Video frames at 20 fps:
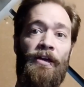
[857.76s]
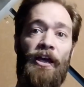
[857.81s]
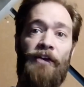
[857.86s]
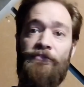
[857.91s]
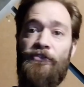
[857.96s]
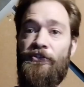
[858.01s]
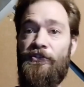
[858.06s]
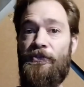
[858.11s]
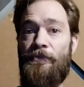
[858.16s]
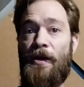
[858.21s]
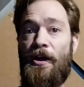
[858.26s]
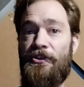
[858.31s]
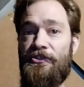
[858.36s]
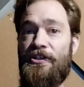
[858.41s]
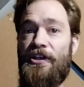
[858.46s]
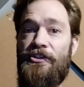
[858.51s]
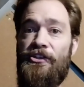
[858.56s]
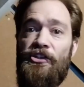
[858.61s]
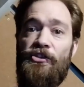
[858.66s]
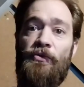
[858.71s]
If you're from
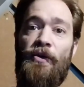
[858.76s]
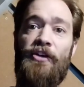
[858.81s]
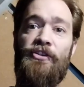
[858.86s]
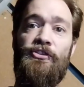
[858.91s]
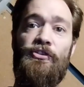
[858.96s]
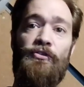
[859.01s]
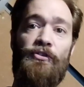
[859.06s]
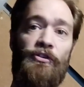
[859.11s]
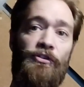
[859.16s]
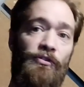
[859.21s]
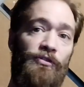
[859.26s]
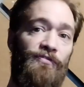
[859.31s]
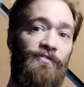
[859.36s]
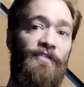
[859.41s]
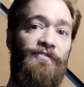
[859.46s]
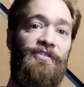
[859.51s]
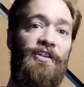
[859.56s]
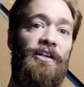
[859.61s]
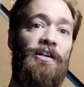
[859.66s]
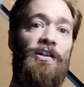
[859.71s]
outside the US, you could use
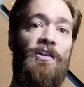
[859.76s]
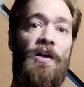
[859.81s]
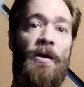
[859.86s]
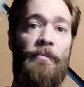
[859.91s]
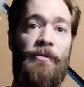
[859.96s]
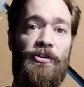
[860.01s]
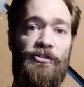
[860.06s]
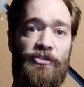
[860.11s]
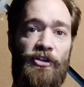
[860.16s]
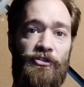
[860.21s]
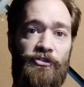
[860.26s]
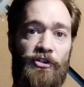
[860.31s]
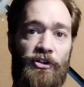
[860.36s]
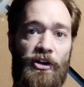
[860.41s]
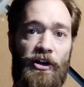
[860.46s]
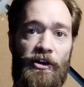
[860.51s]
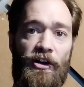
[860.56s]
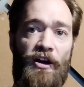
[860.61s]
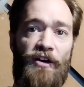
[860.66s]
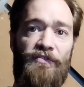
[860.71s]
15 kilometers as your
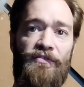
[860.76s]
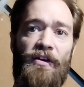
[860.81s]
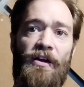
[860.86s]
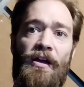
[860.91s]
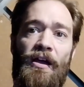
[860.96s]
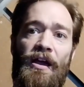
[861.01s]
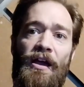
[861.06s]
cutoff.